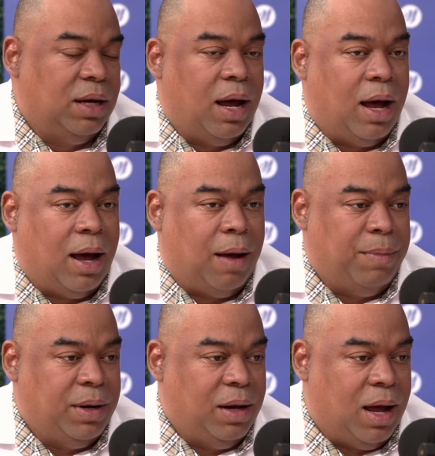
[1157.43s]

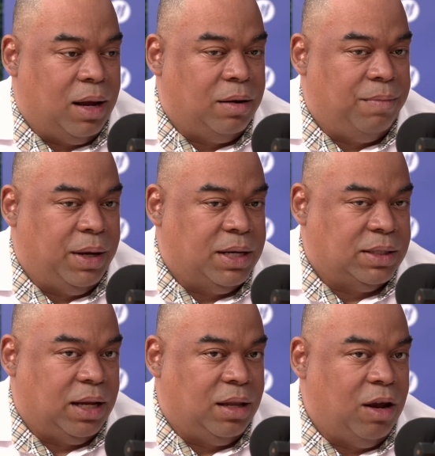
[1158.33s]
in Ghana, because
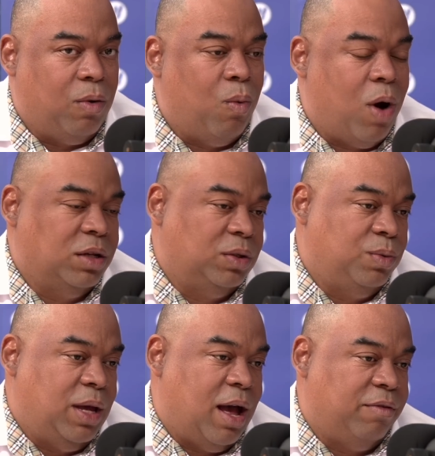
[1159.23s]
I think once
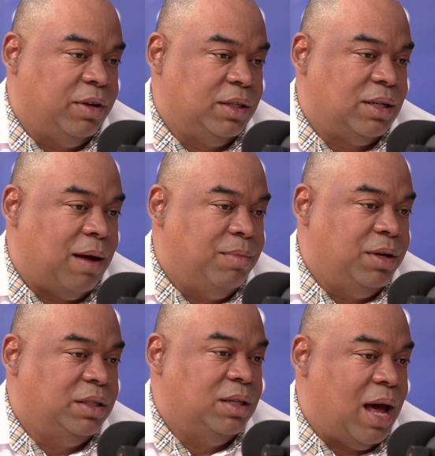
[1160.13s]
we have
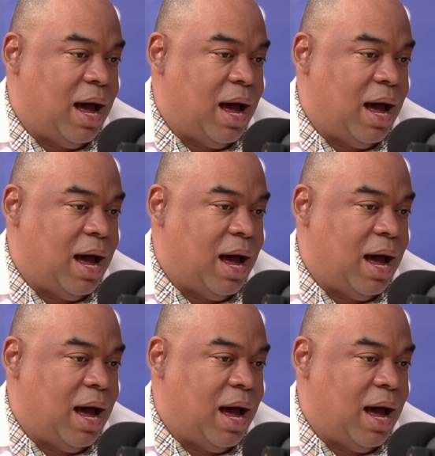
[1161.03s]
established